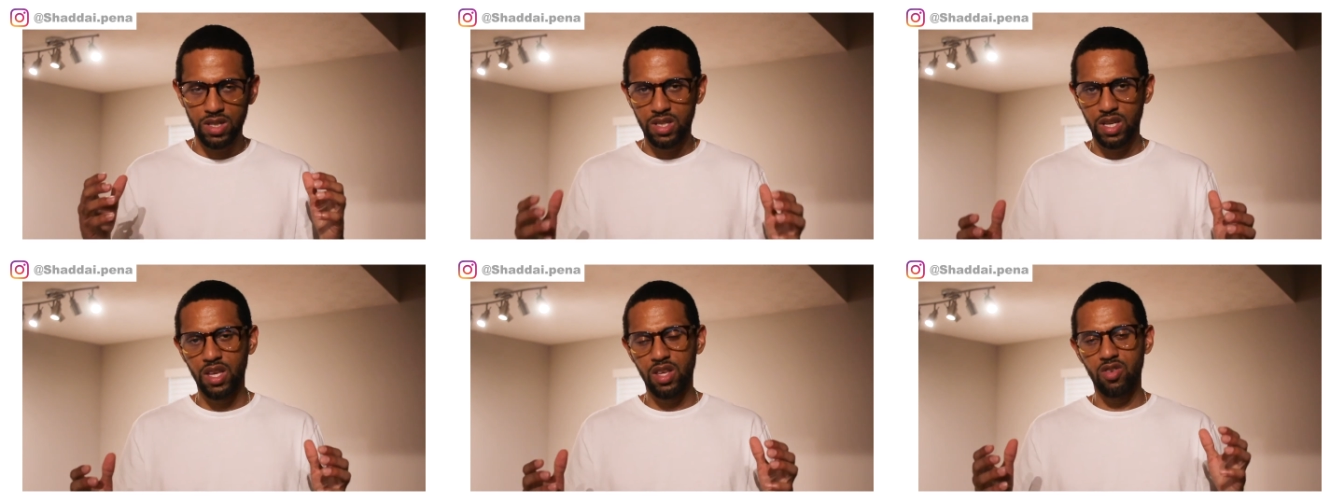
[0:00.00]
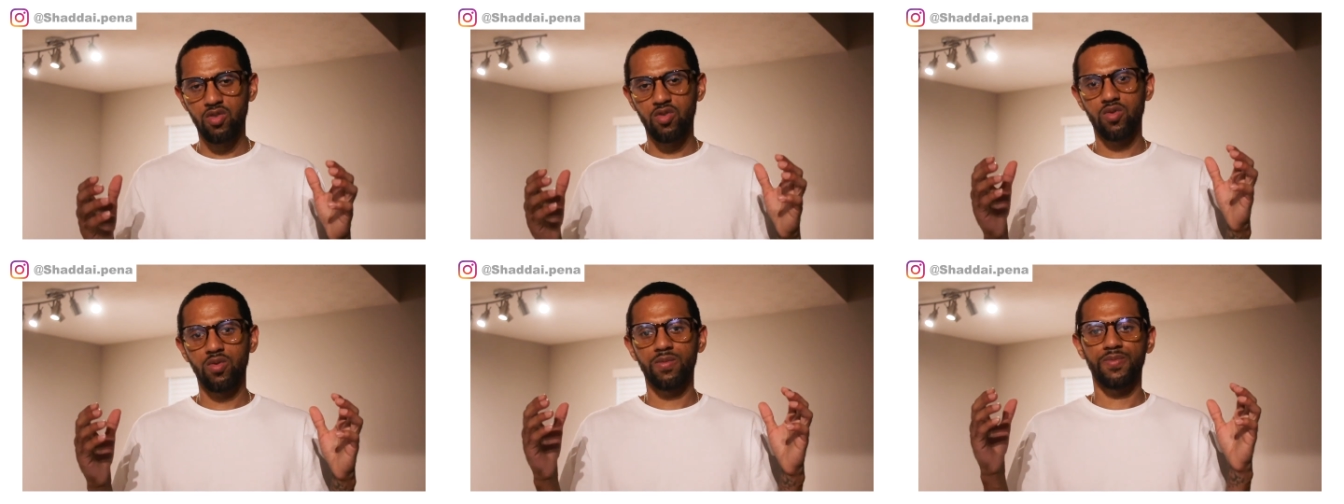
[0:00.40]

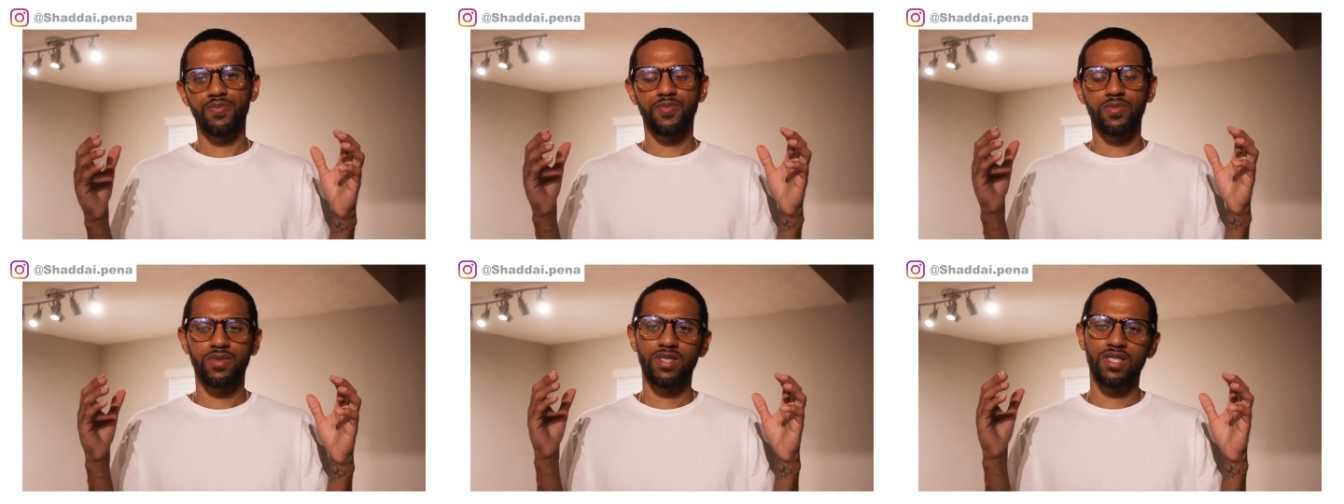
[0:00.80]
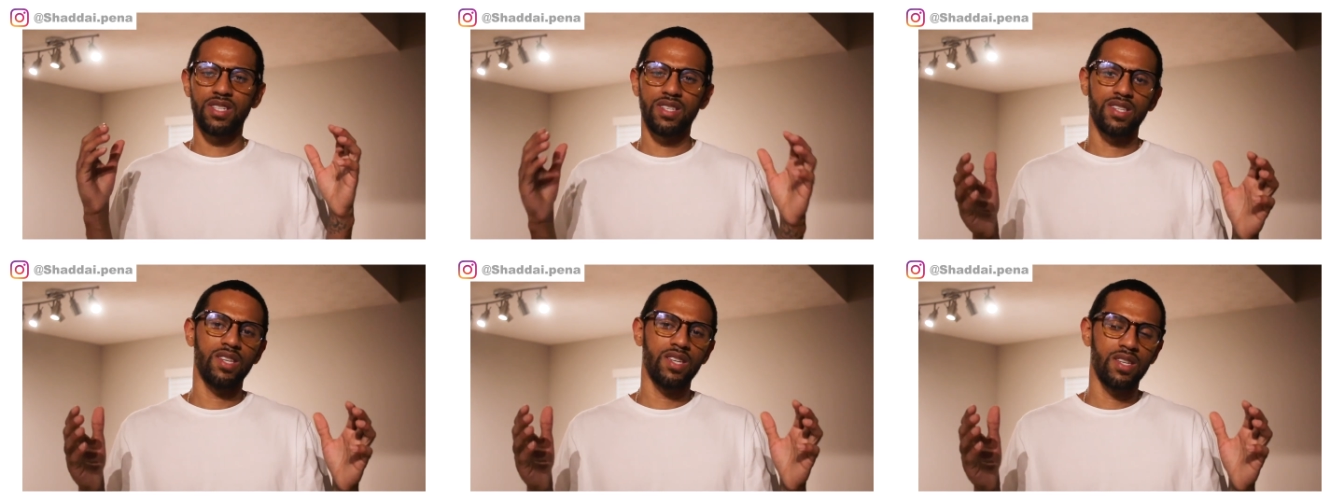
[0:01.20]
continue to
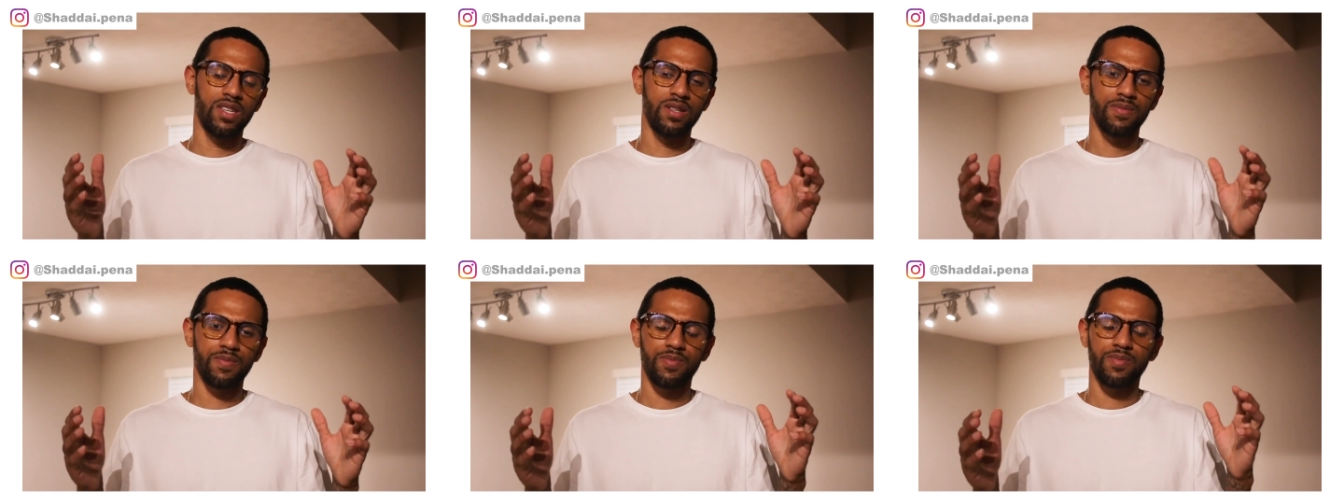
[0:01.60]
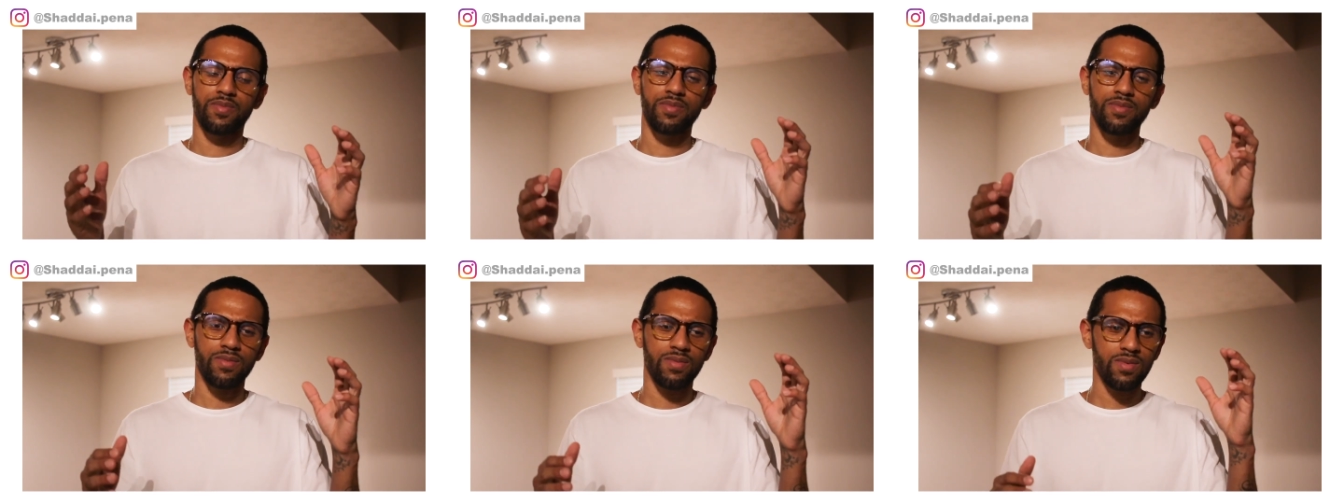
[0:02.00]
see
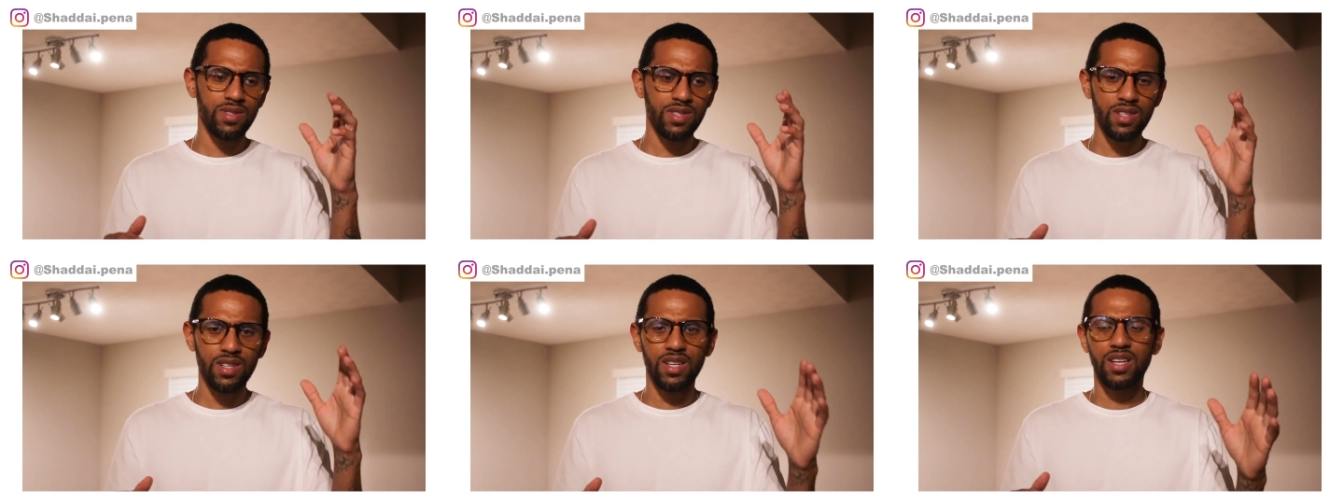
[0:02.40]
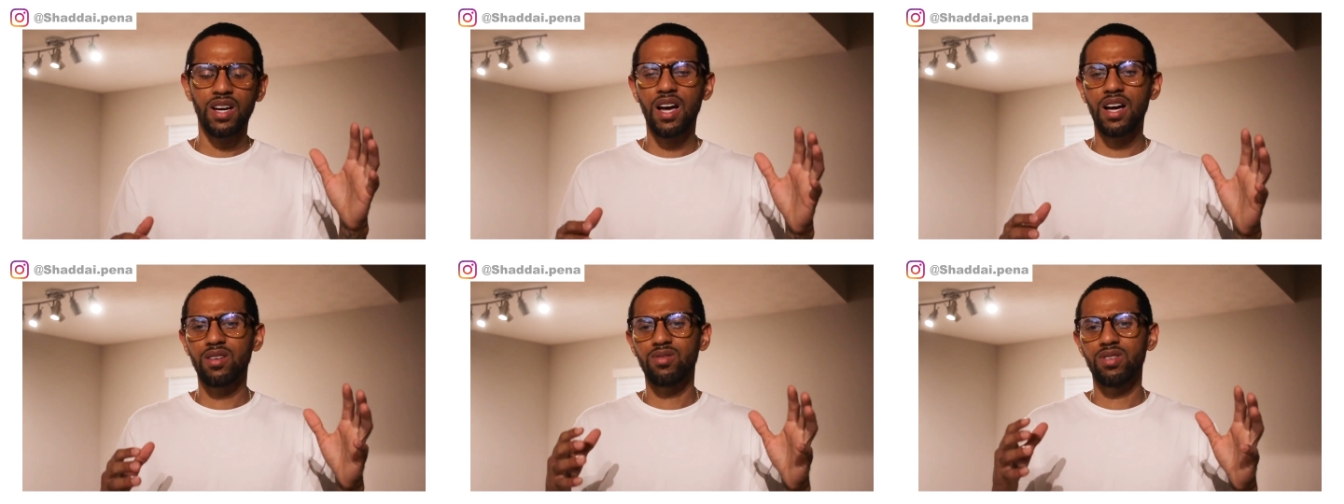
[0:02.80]

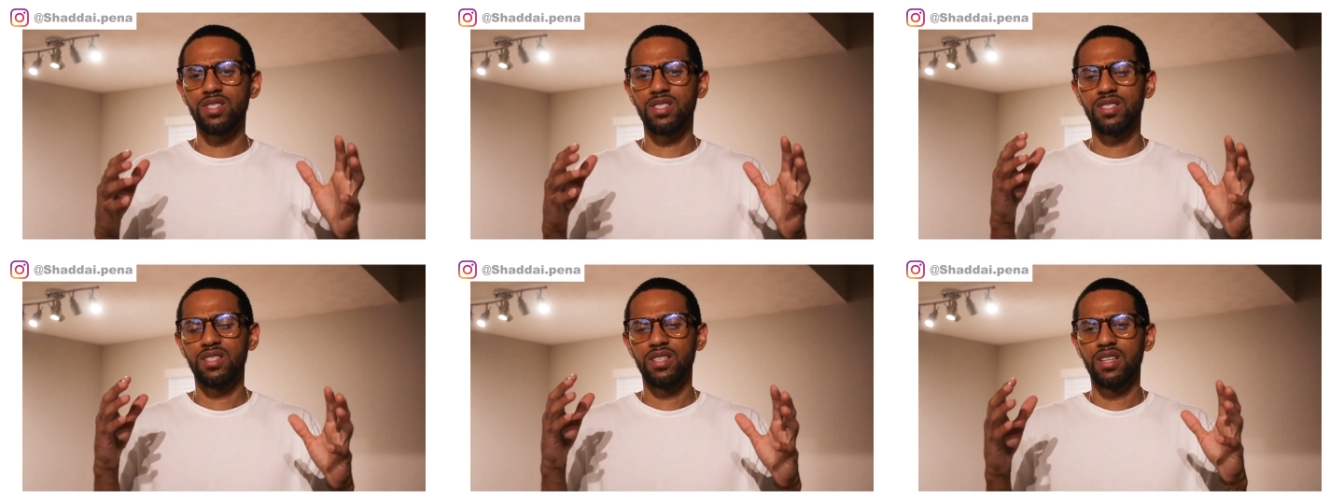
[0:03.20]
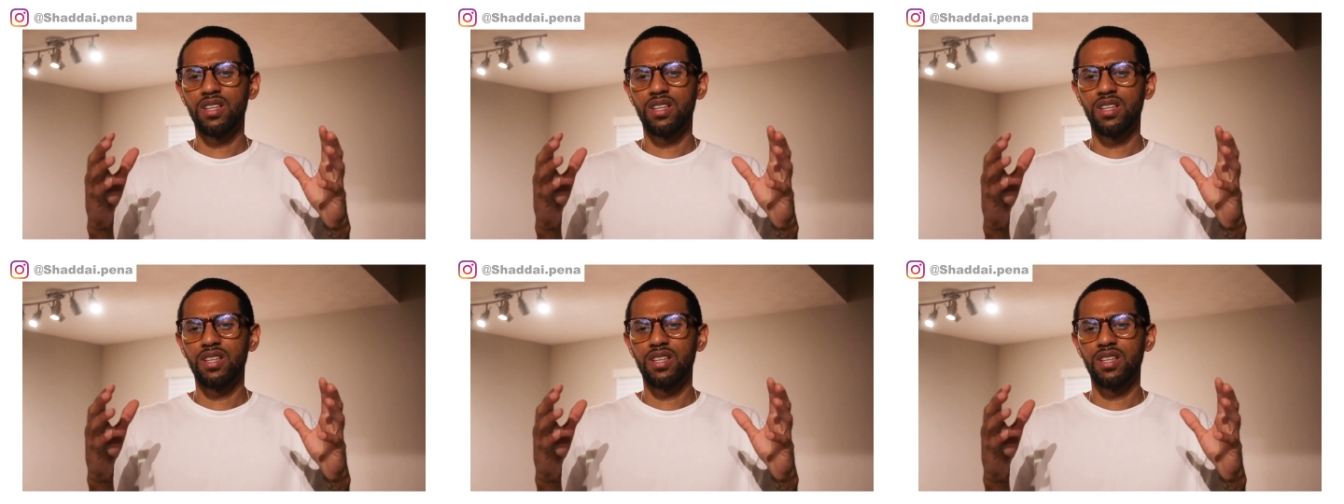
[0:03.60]
Congress